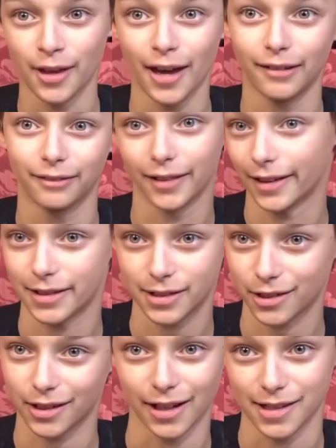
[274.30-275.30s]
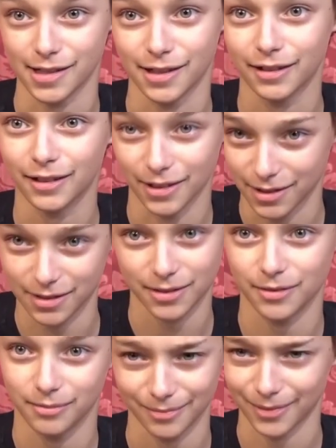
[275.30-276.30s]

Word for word: that, that's crazy, because